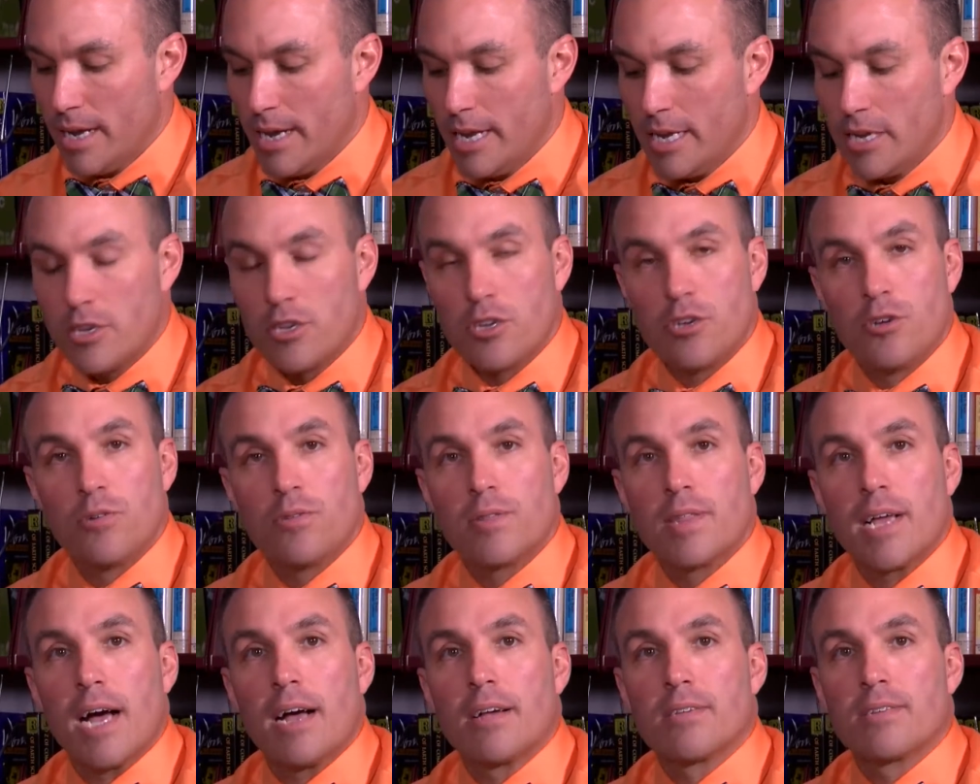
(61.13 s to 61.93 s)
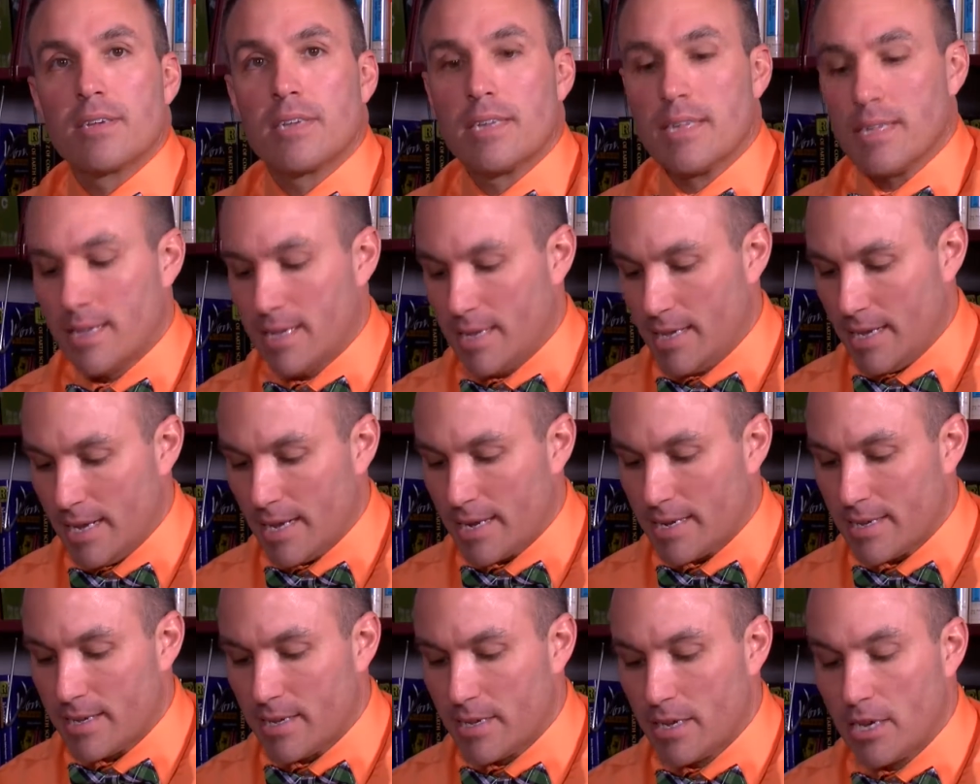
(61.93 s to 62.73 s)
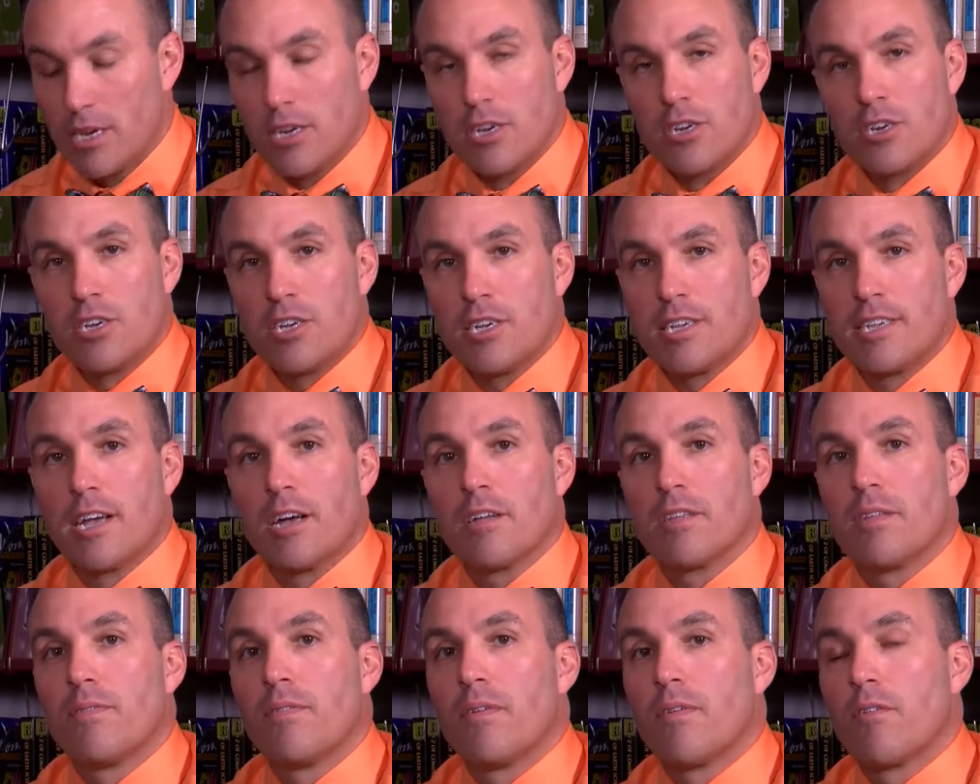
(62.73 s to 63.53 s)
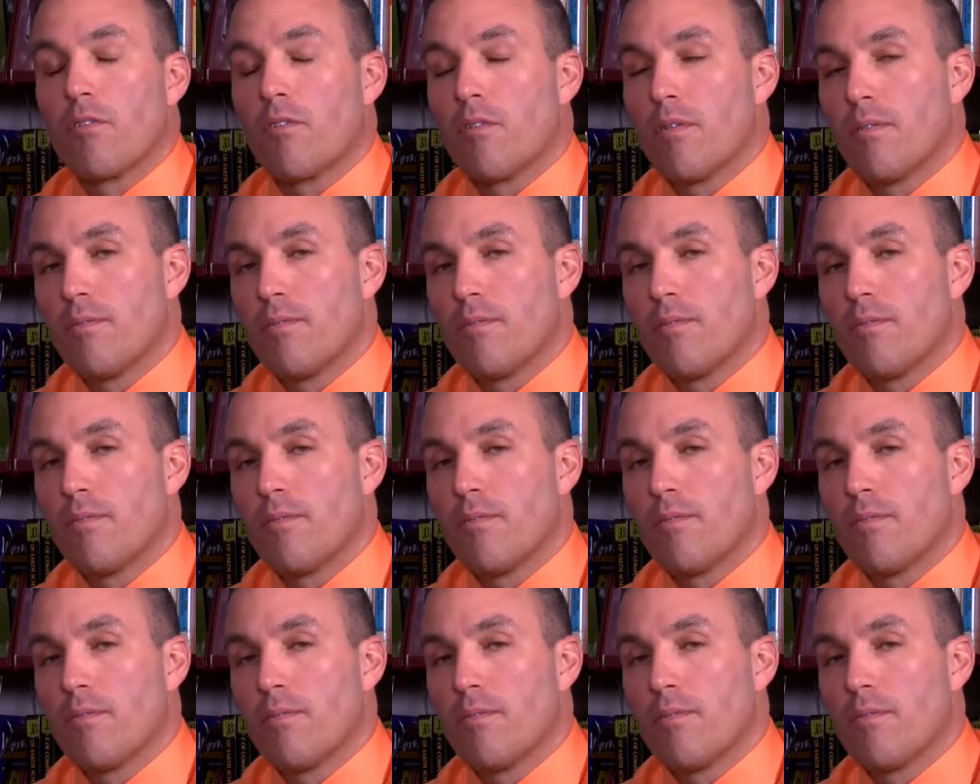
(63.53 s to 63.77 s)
in 2006. She's held a